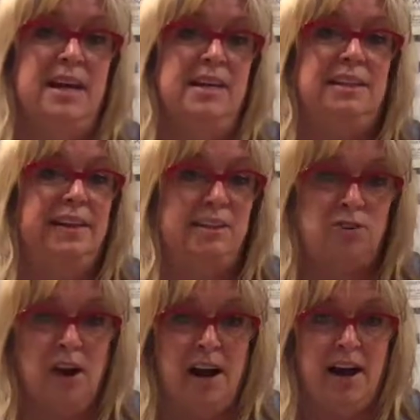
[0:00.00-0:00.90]
to let
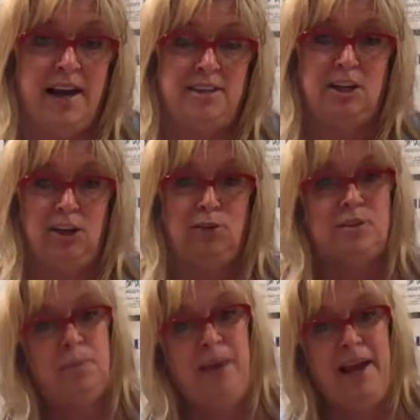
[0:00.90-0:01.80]
dry to use
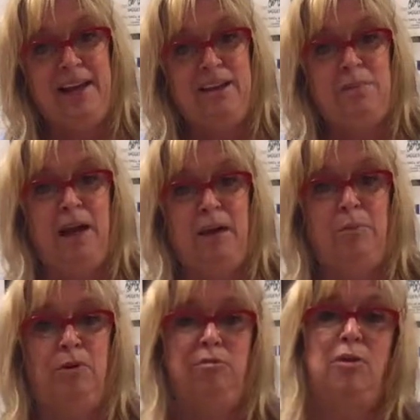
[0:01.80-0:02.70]
the painted
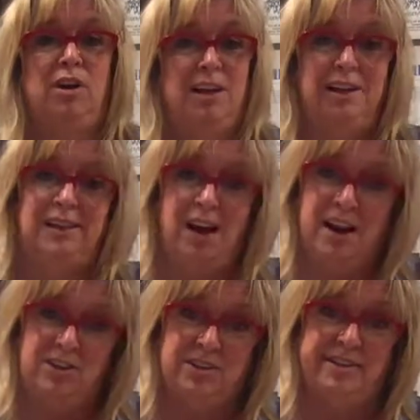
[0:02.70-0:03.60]
paper for
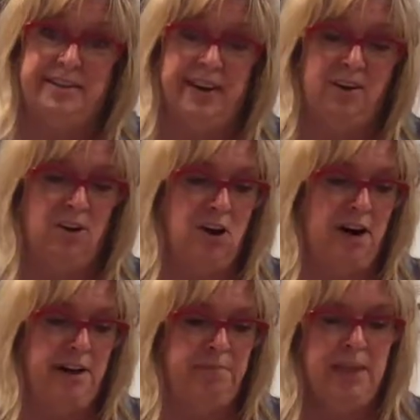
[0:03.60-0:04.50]
collages later
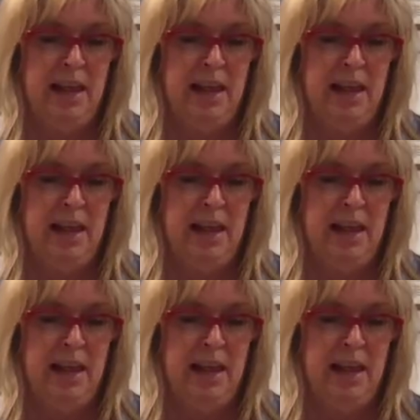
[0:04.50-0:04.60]
on.